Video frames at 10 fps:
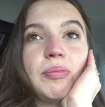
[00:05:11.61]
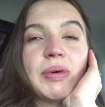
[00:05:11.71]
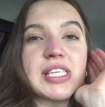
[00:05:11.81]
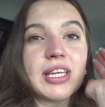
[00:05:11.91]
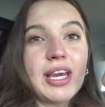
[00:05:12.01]

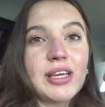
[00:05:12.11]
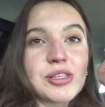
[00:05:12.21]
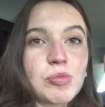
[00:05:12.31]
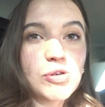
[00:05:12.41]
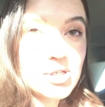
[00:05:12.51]
But today
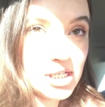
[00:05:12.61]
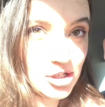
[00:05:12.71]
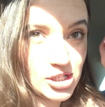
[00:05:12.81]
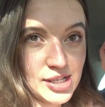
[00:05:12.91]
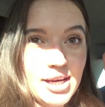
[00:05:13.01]
is mostly
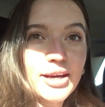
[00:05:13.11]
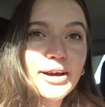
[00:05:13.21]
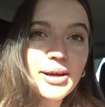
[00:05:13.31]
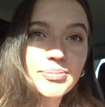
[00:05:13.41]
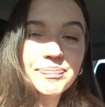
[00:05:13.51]
just like
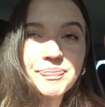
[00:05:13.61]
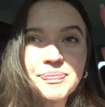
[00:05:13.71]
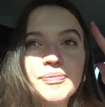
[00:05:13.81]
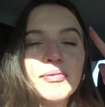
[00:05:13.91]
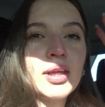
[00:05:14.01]

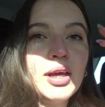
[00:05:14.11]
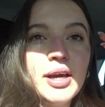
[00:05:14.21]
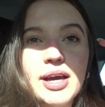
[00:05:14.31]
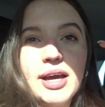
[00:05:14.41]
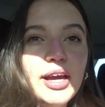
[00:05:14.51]
um,
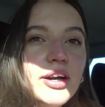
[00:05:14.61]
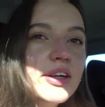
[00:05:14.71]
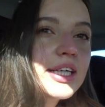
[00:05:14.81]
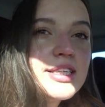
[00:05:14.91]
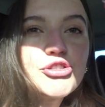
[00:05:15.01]

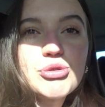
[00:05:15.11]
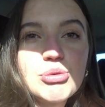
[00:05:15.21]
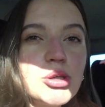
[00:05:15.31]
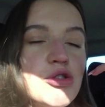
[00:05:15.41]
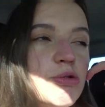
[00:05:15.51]
errand,
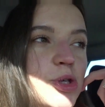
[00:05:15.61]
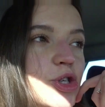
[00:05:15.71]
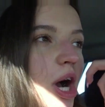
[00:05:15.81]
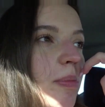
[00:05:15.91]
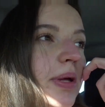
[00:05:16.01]
grocery
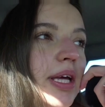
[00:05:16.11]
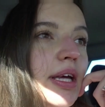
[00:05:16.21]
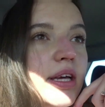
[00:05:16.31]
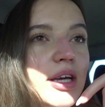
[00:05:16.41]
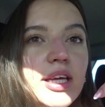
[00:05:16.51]

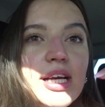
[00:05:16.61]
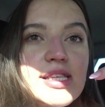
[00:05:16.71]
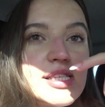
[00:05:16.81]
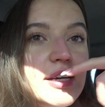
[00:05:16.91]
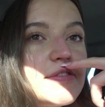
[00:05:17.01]
shopping, get
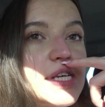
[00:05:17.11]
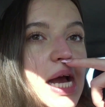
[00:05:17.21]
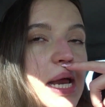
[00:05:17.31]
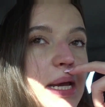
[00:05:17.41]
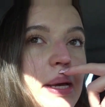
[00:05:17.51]
stuff
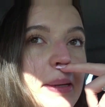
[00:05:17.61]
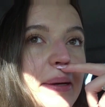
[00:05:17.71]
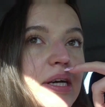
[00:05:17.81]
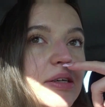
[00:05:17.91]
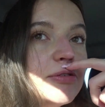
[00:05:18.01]
done
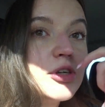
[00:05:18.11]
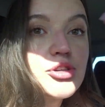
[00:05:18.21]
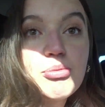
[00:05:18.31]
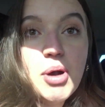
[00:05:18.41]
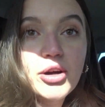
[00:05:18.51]
for
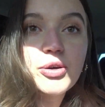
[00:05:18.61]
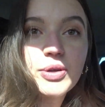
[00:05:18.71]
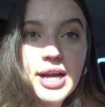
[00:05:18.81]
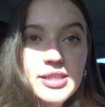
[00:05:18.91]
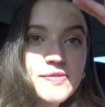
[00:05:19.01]
tomorrow
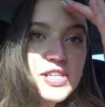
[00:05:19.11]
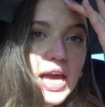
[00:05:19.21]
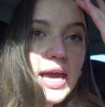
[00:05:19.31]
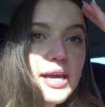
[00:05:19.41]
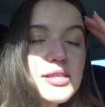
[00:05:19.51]
kind of
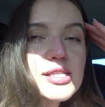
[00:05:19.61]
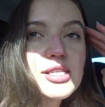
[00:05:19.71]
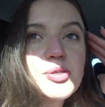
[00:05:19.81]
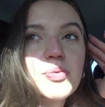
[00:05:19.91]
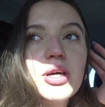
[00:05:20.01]
day
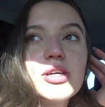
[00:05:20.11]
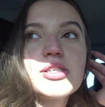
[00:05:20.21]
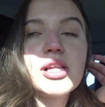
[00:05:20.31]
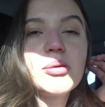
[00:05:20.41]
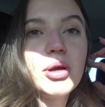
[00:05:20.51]
since we are
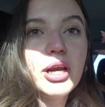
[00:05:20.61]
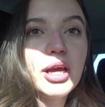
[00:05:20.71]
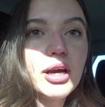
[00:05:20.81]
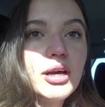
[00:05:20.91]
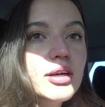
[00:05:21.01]

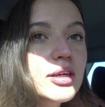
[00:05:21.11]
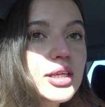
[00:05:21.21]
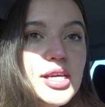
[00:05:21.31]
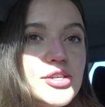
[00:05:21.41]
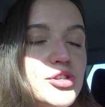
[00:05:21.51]
celebrating
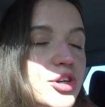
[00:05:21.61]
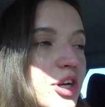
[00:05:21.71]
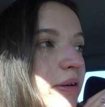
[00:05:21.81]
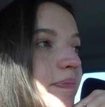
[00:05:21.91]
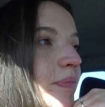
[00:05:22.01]

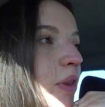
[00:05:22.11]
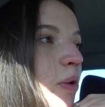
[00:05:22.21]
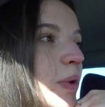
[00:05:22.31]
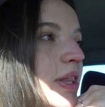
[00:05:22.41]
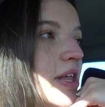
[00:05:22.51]
Easter
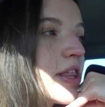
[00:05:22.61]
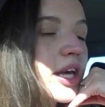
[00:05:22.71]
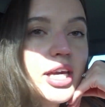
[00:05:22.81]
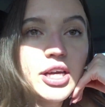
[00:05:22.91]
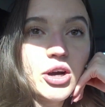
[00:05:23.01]
with the
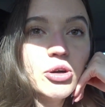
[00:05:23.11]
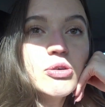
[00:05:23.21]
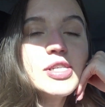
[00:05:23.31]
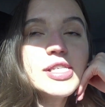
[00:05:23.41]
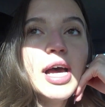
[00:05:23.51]

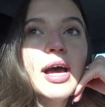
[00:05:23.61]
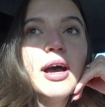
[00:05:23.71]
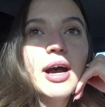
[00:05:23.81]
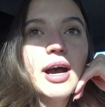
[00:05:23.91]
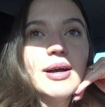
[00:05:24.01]
kiddos.
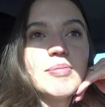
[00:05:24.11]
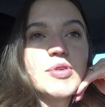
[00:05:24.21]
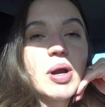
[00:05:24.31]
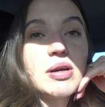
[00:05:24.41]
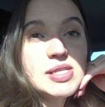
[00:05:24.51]
Um,
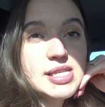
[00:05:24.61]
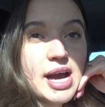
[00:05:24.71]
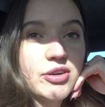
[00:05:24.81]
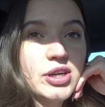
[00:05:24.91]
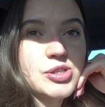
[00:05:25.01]
tomorrow is
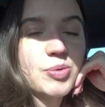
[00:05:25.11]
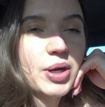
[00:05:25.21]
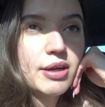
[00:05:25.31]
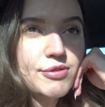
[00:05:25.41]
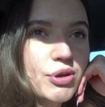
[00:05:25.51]
Saturday, so we're
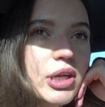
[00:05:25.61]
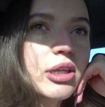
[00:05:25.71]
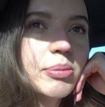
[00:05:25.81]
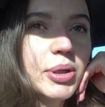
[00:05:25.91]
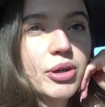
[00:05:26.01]
kind of doing it a
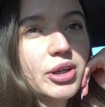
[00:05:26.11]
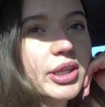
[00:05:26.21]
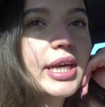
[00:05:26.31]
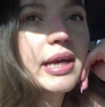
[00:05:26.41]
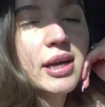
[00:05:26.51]
little bit
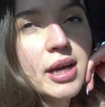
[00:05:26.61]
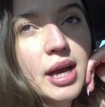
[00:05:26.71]
early,